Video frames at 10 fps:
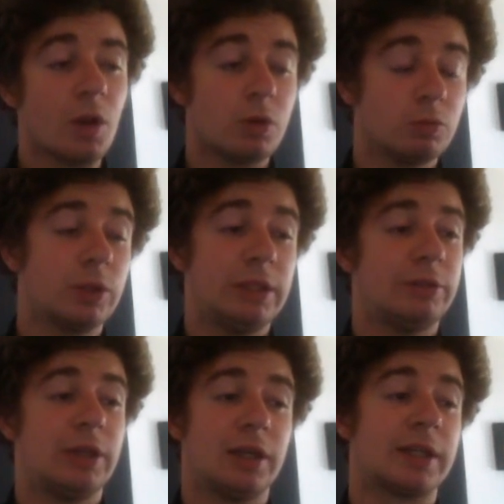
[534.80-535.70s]
Really,
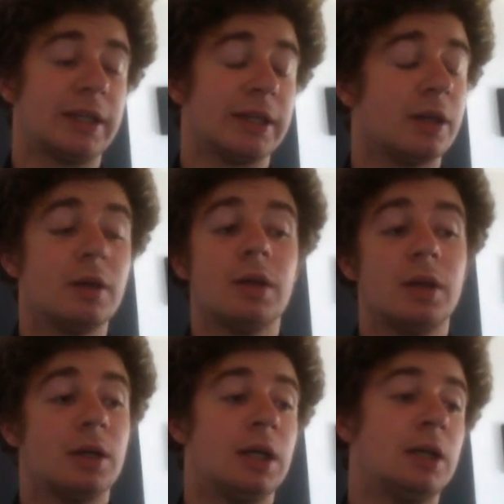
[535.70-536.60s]
really like it.
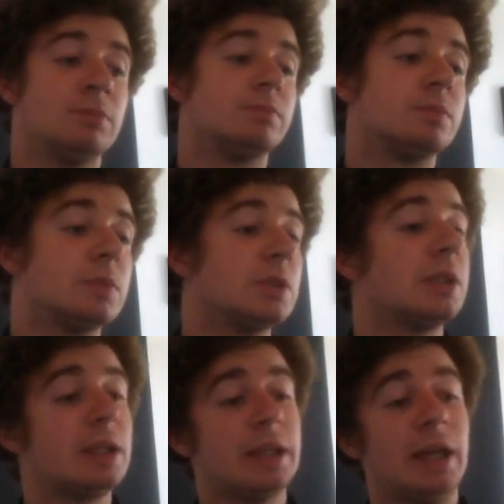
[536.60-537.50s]

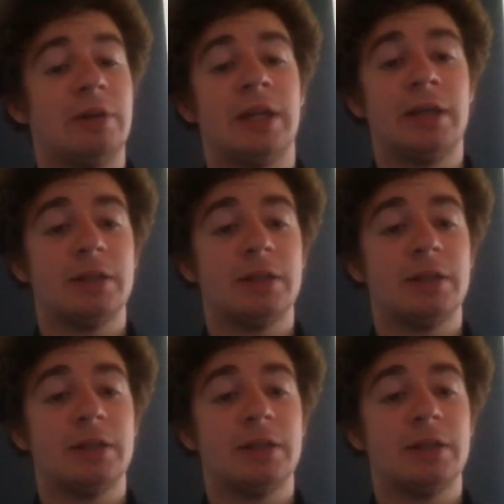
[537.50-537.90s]
You have it in there.